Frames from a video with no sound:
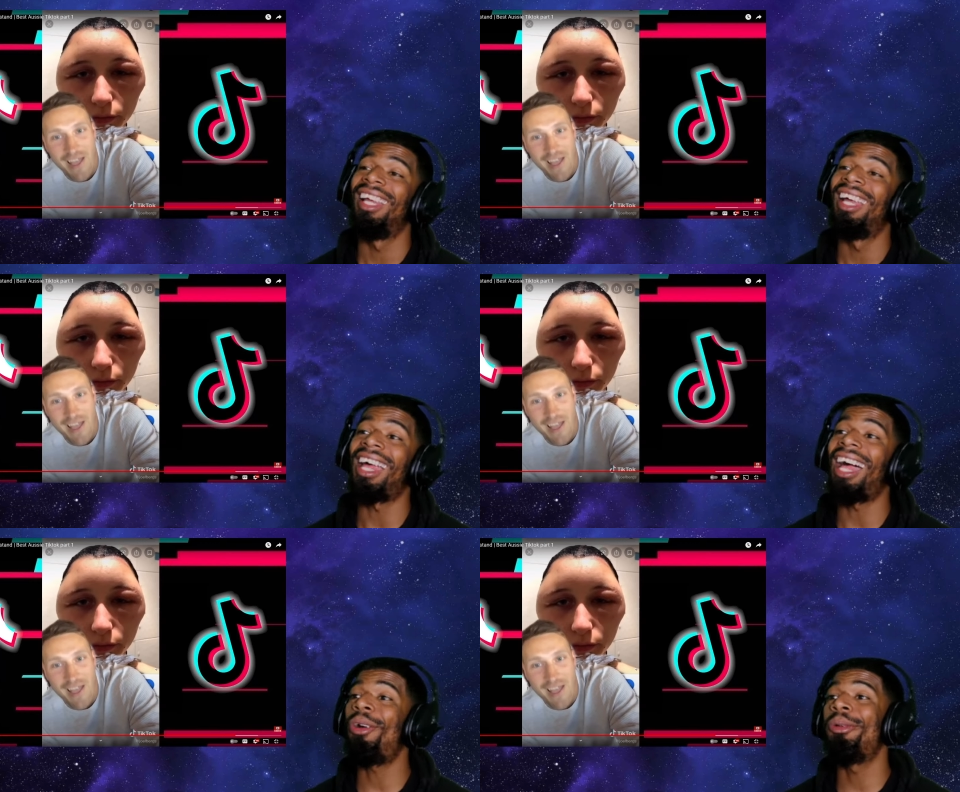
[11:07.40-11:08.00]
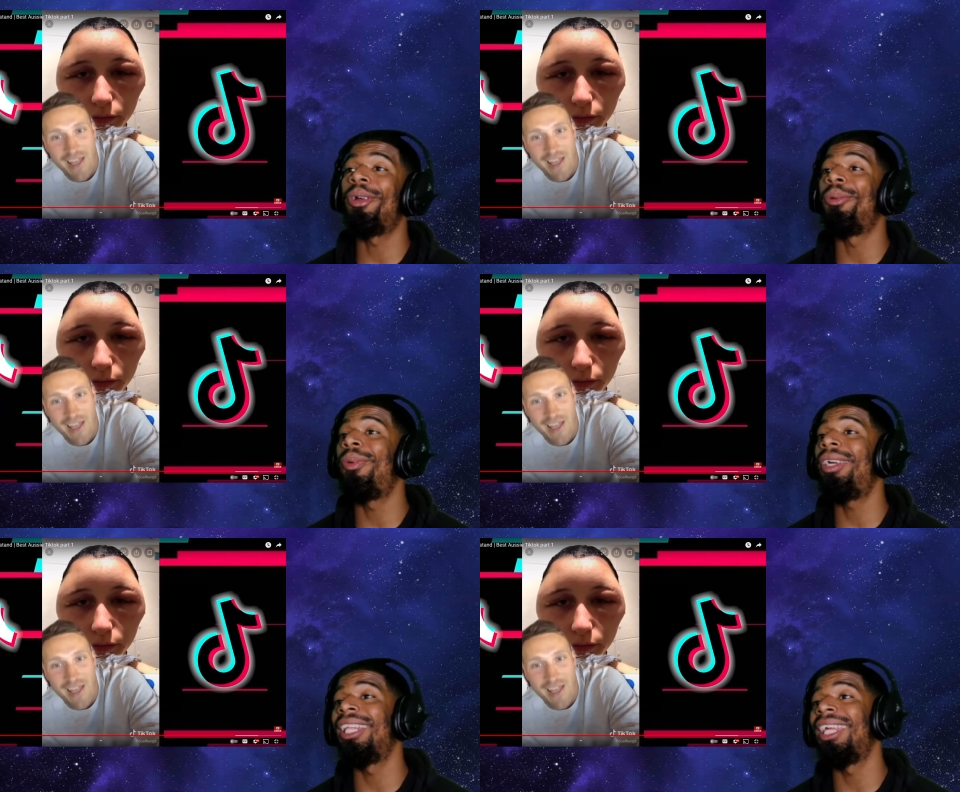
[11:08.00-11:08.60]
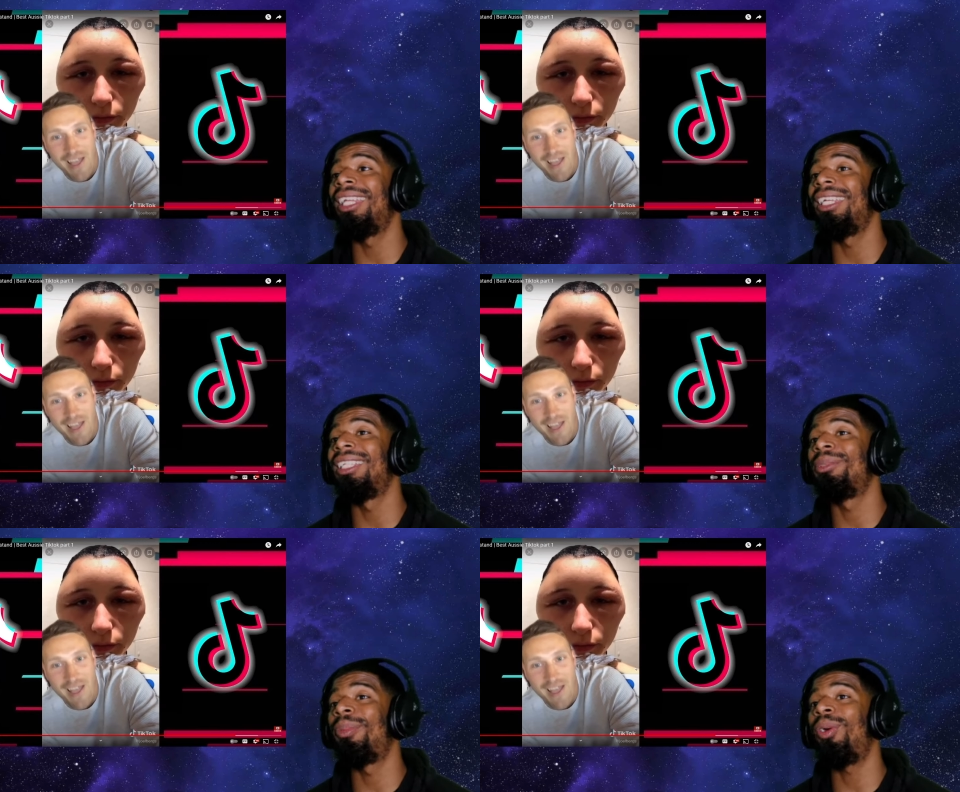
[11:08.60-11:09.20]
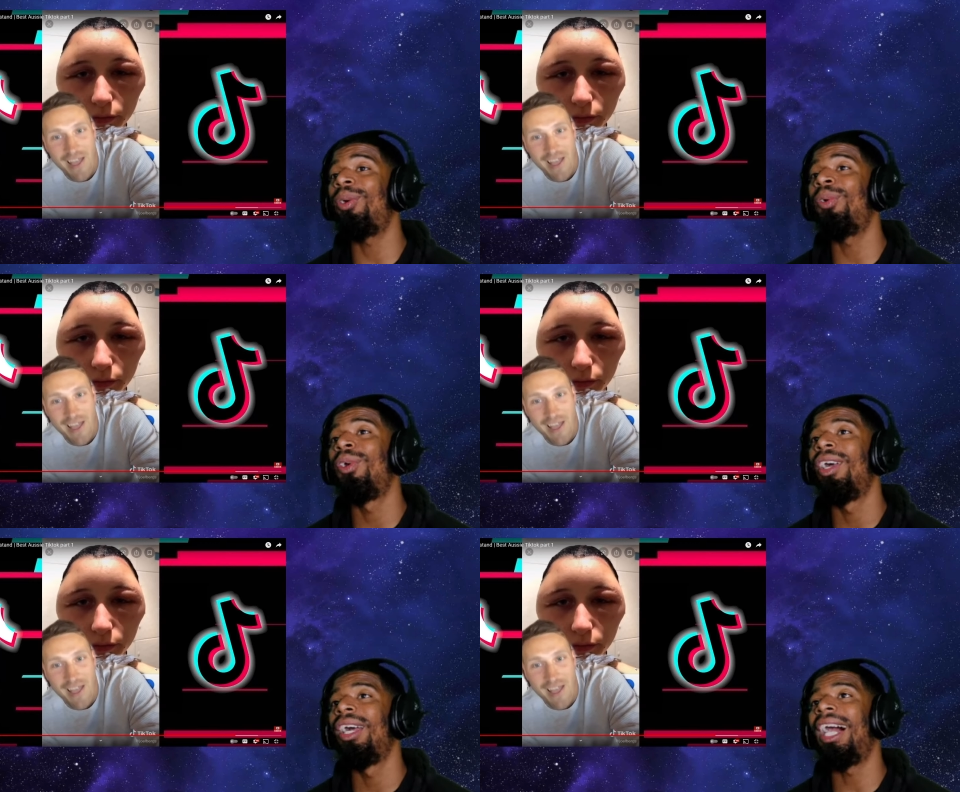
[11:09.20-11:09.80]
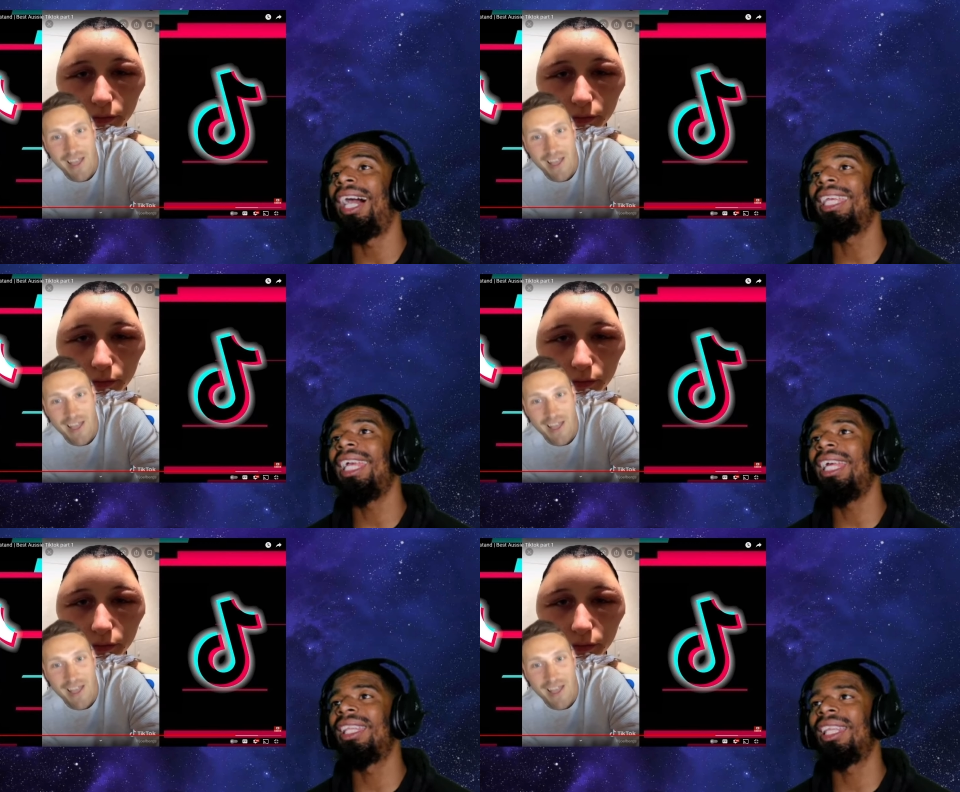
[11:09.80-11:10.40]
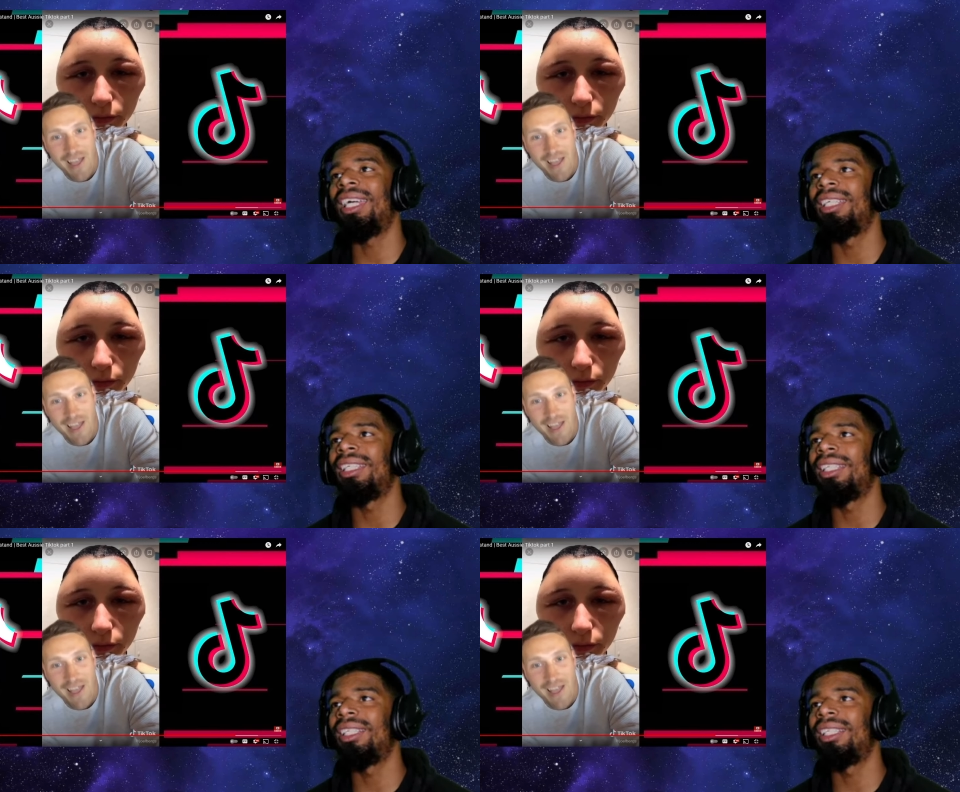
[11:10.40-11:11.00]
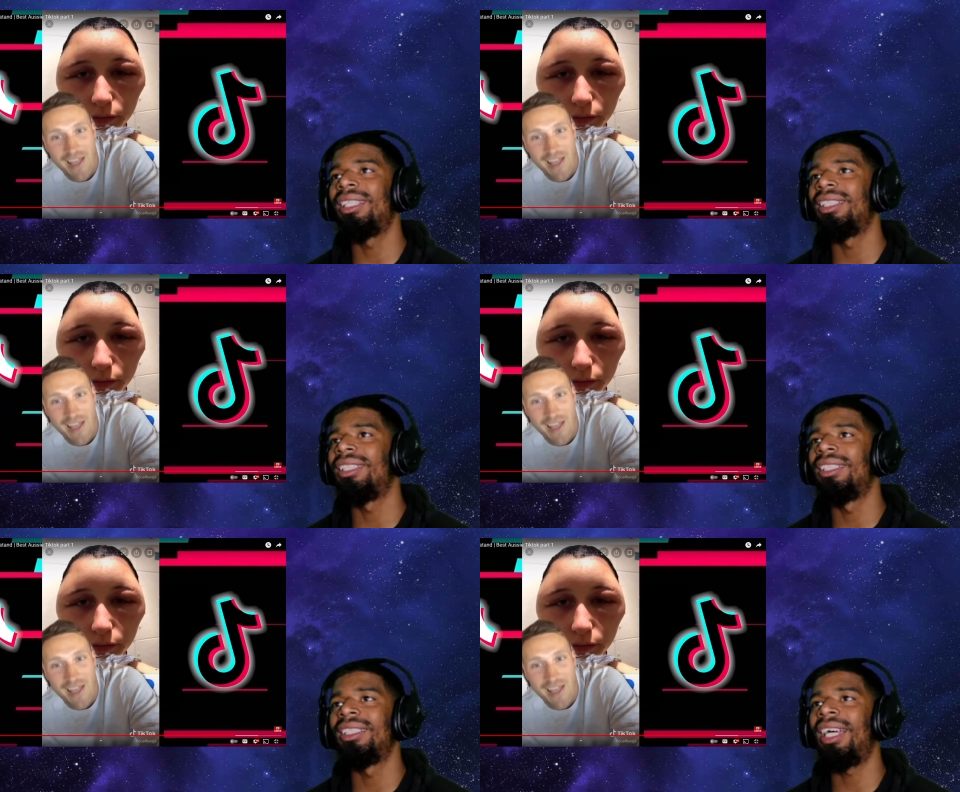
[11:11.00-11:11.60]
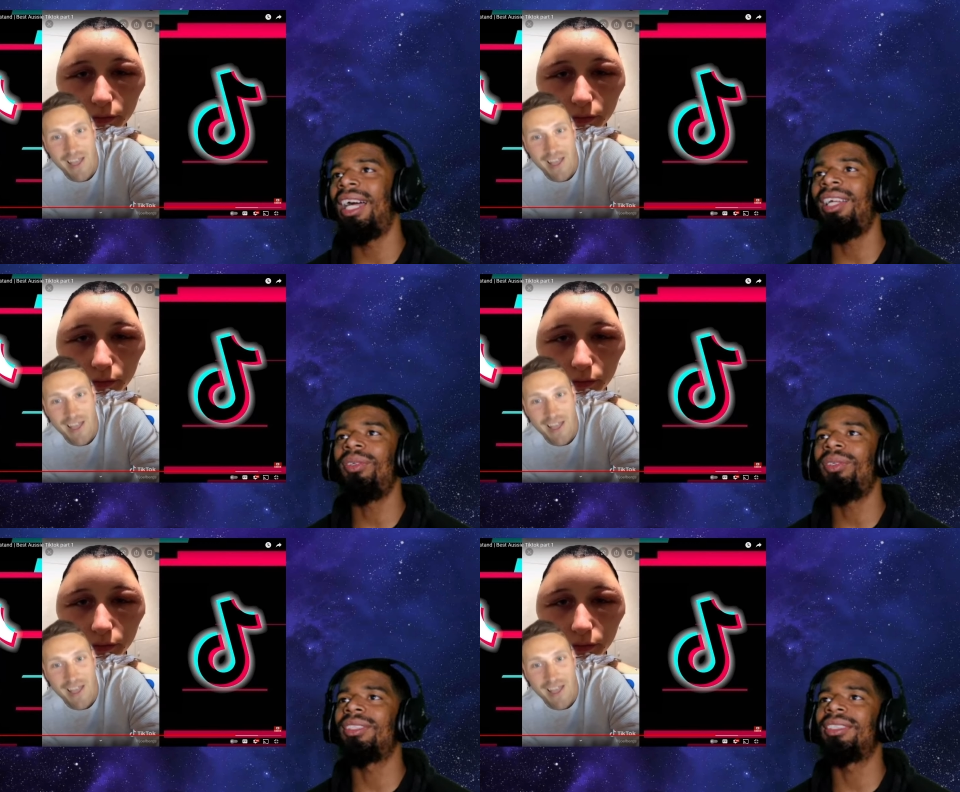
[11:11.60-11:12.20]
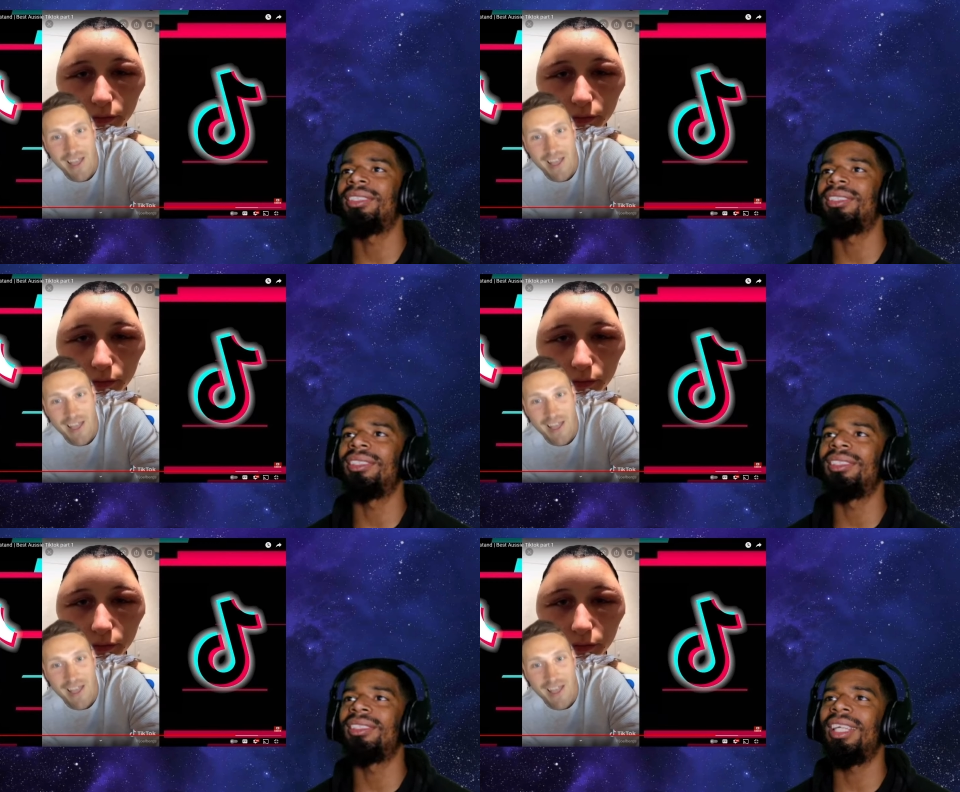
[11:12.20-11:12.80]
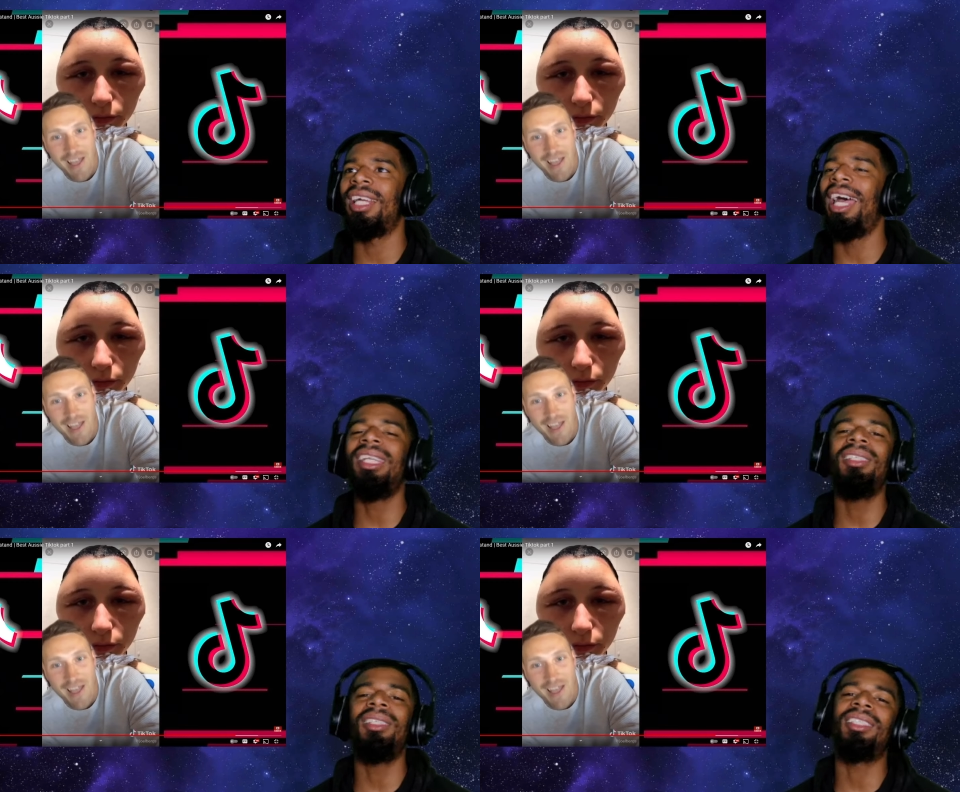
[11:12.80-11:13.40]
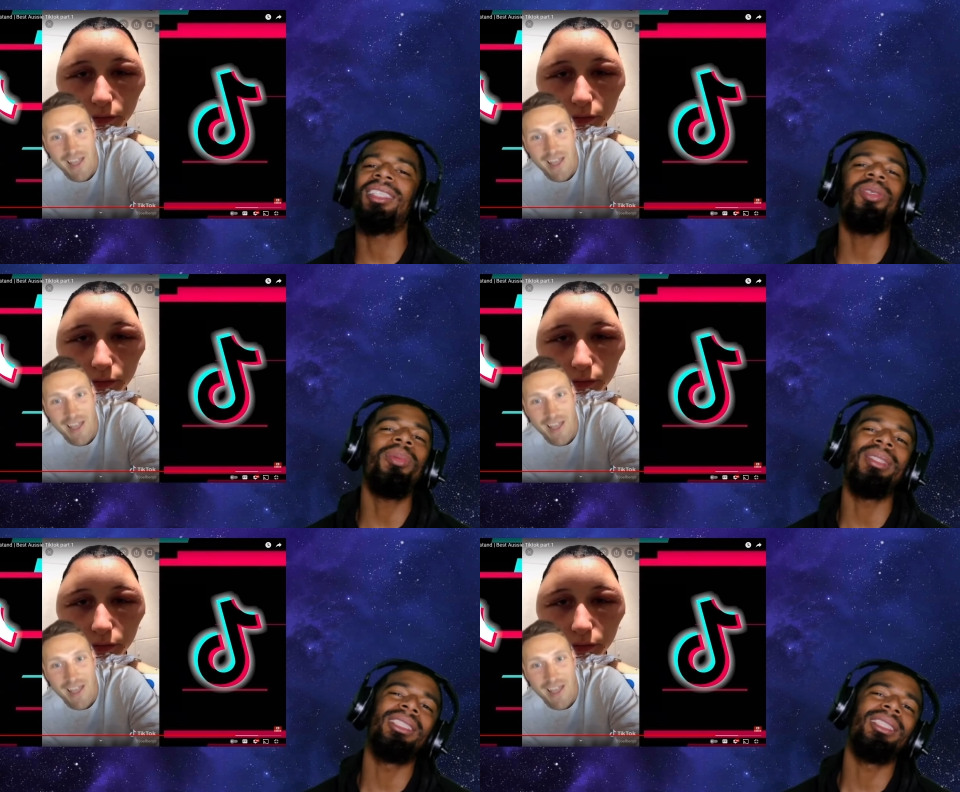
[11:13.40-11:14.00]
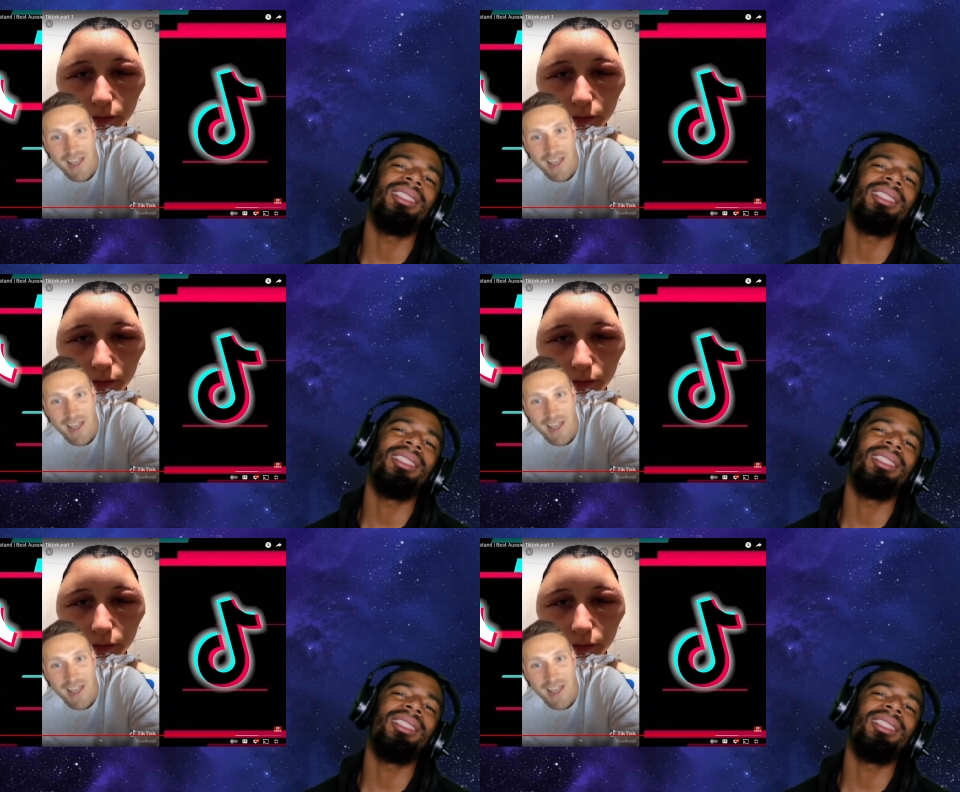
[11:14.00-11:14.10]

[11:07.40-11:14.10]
Speaker 1: I don't know what that is, bro. I can't, like. I don't how did humans